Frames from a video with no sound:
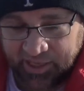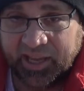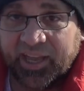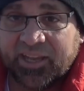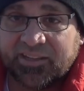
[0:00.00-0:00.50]

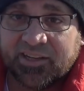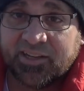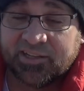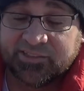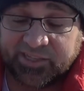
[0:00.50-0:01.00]
And uh,
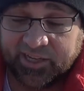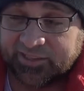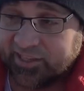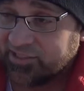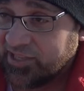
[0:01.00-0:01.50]
at least I got
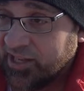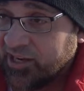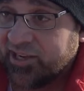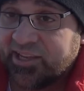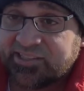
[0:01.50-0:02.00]
the antenna,
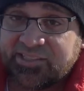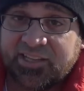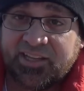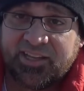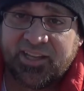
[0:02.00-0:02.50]
I guess.
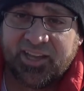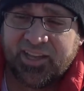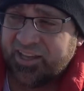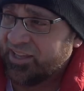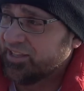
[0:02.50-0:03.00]

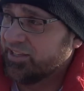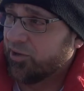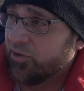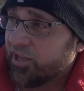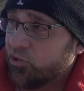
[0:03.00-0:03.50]

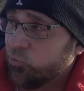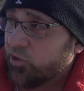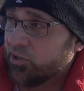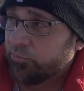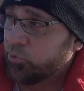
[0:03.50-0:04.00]
Now I got to
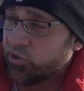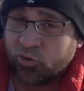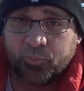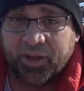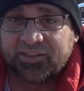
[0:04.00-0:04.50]
uh, put it
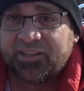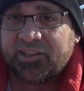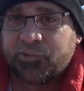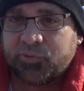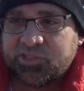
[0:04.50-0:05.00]
all back
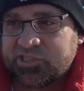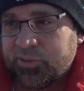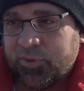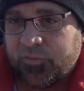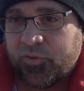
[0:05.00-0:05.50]
together, which is
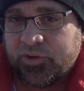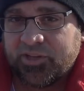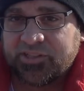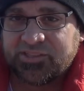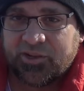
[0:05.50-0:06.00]
going to be fun
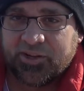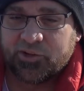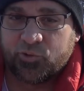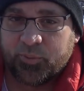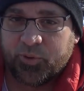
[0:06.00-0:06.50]
because now I got
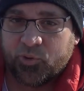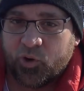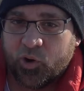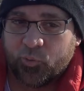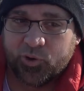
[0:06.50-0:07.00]
to do it on my own
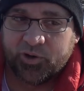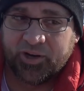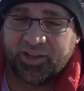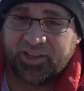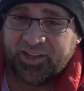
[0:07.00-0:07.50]
car where
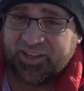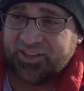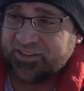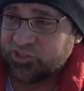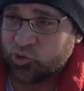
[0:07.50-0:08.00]

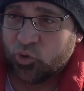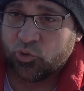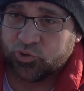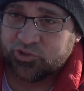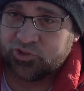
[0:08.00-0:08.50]
these are
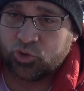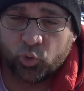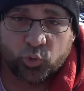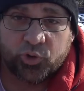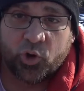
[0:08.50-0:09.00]
all
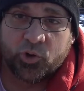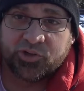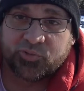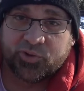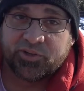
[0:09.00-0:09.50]
totaled
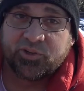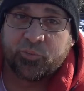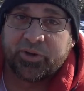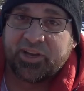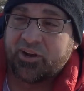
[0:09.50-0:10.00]
cars where
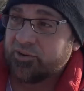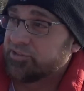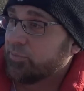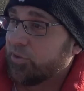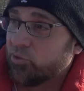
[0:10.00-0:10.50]
nobody
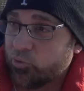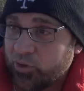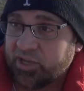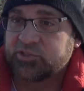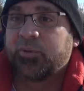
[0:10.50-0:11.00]
cares about little
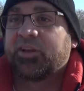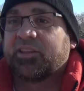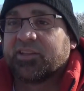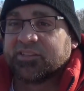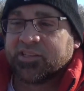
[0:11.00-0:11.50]
cosmetic
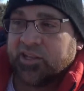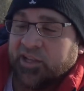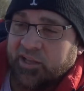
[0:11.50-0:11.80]
things.